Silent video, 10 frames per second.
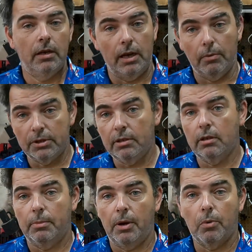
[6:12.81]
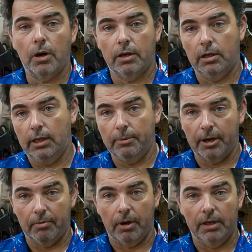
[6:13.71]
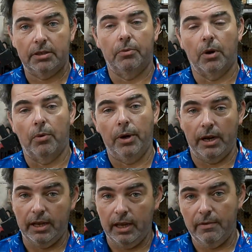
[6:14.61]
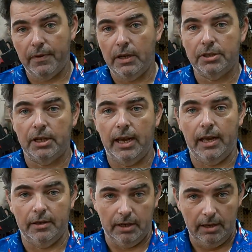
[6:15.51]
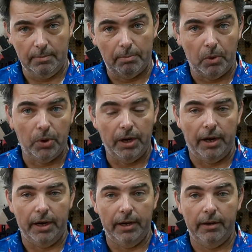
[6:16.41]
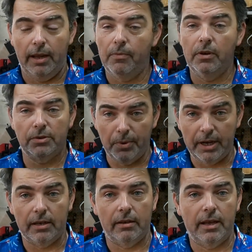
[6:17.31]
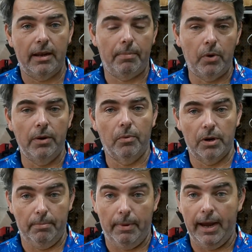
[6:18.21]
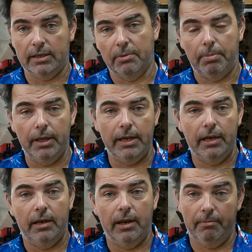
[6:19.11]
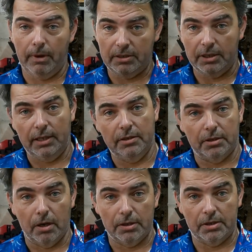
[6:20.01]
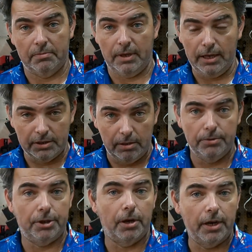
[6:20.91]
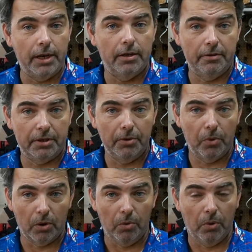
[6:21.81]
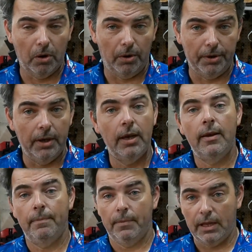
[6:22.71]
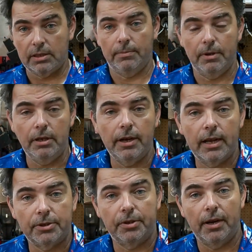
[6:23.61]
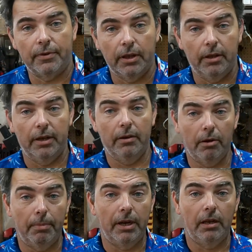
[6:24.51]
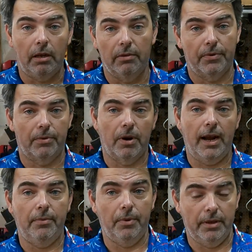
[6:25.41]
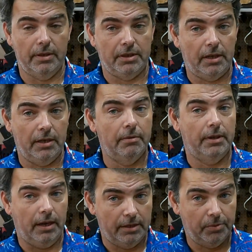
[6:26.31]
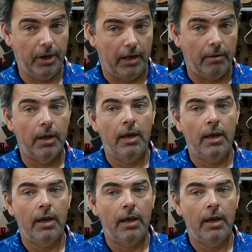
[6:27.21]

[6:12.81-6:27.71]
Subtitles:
Now, we're still going to be working on Liberty Risk to where we can get it finished out and get my boy on it. And once we get to that point where the bike's completed and my son starts his own journey into the two-wheel world, that's something you guys are definitely going to be along for the ride with us on as well.